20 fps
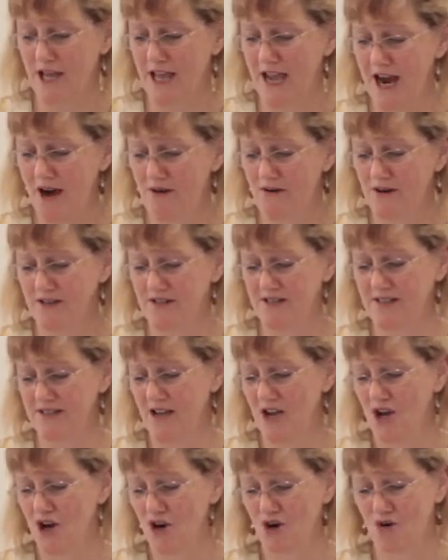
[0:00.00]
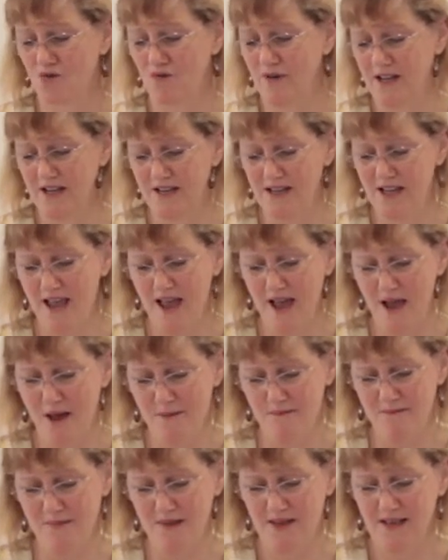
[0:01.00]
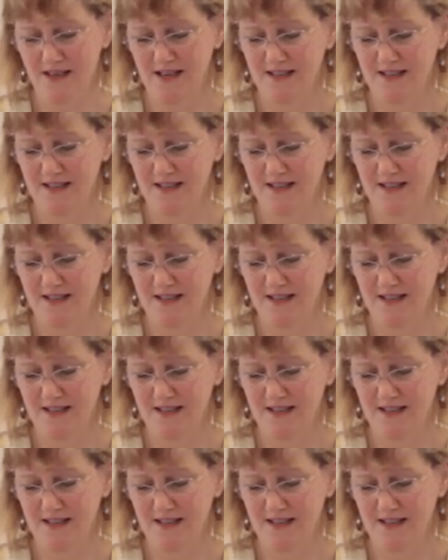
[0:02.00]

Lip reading: carrots, Korean yam,